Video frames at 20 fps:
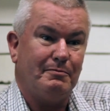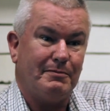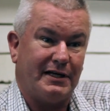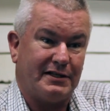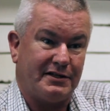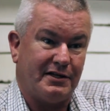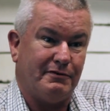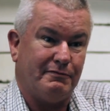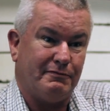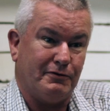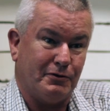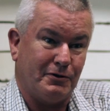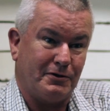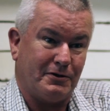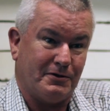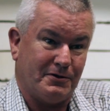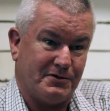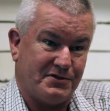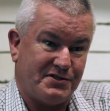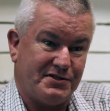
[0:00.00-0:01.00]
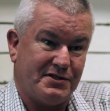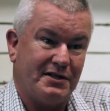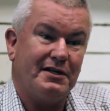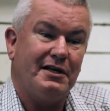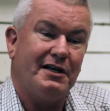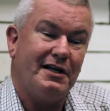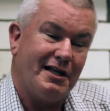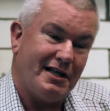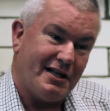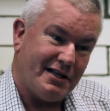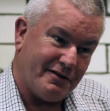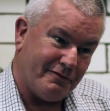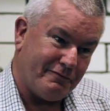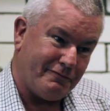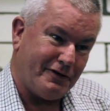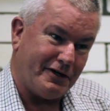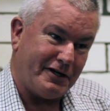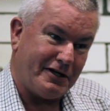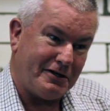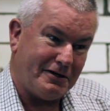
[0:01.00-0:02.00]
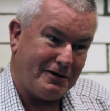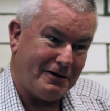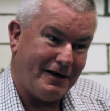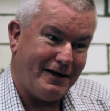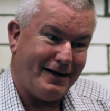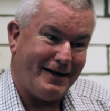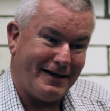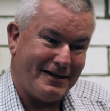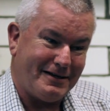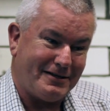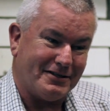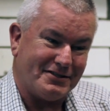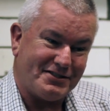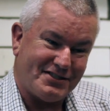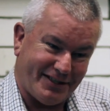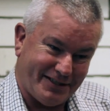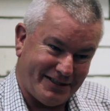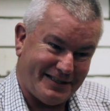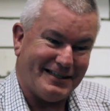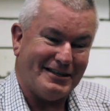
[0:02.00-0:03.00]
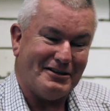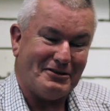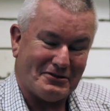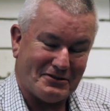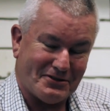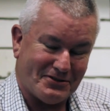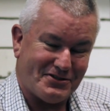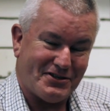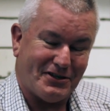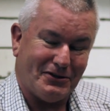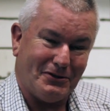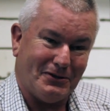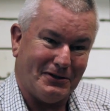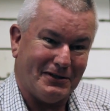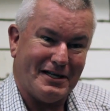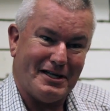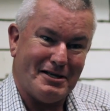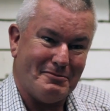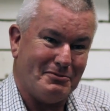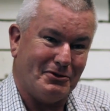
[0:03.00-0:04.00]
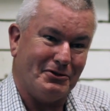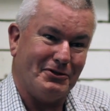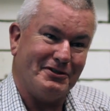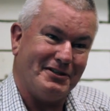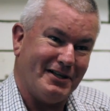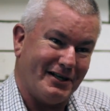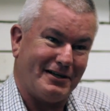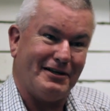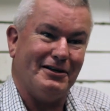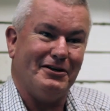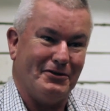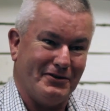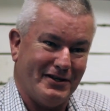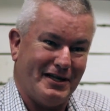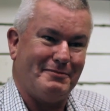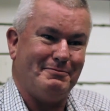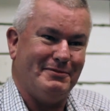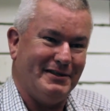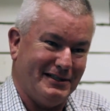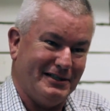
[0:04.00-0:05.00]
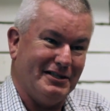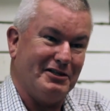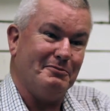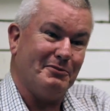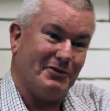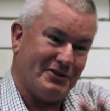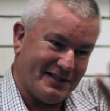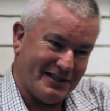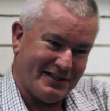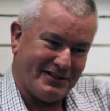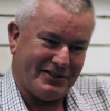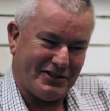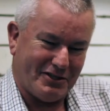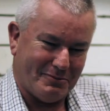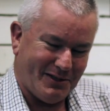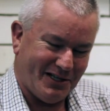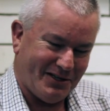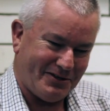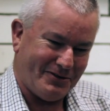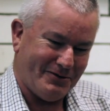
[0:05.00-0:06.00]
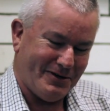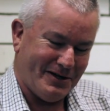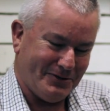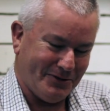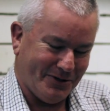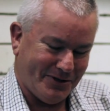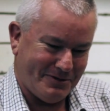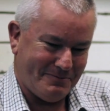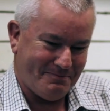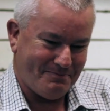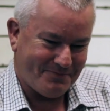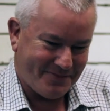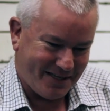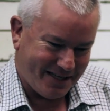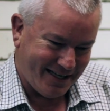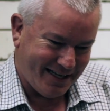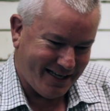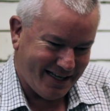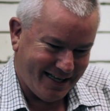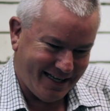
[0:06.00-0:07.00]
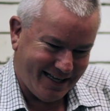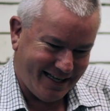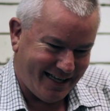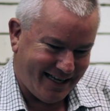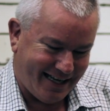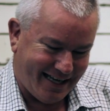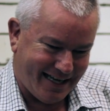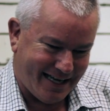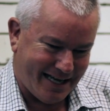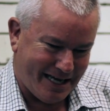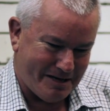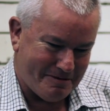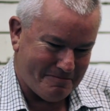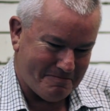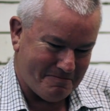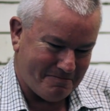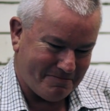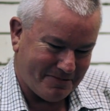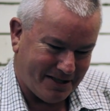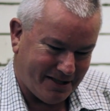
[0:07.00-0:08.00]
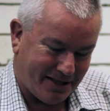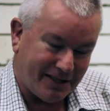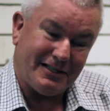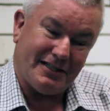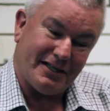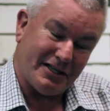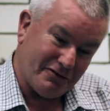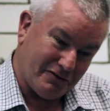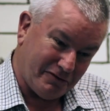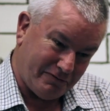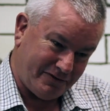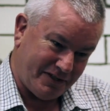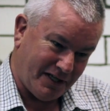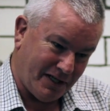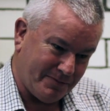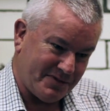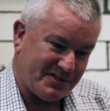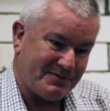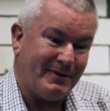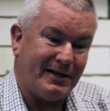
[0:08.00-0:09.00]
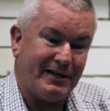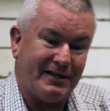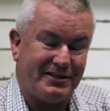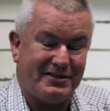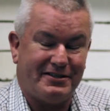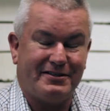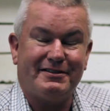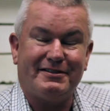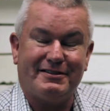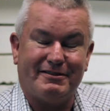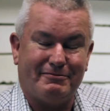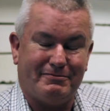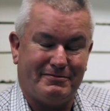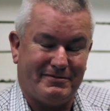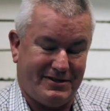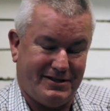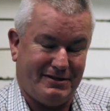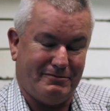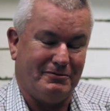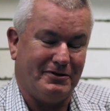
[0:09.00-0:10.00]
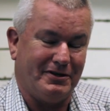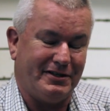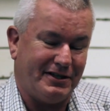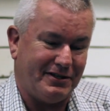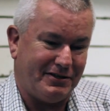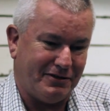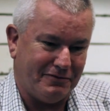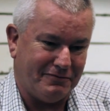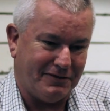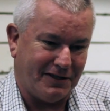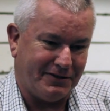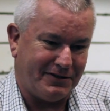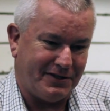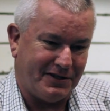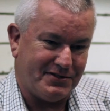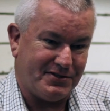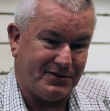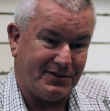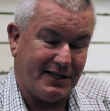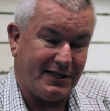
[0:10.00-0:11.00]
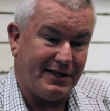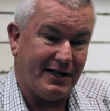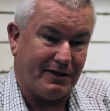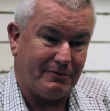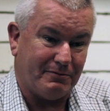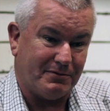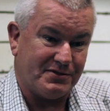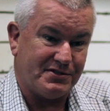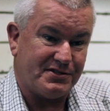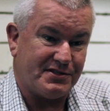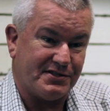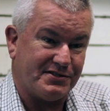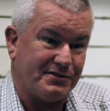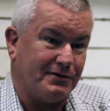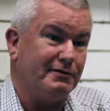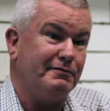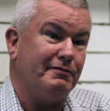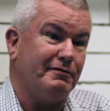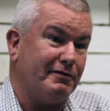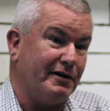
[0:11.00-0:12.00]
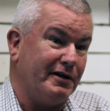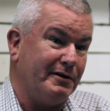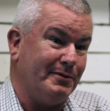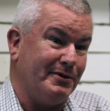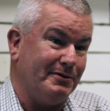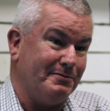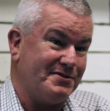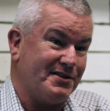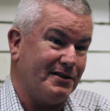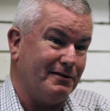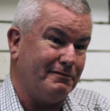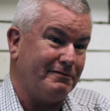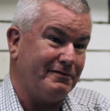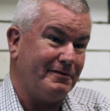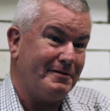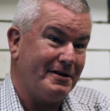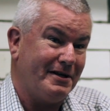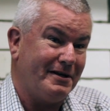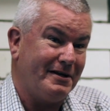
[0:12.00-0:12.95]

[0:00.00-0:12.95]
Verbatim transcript: back to the Four Courts. The fire got slightly out of control and burned not alone that building but the entire block around it. Um, oddly enough, Tom Smart, that one of the two volunteers that did that, was the son of a fireman himself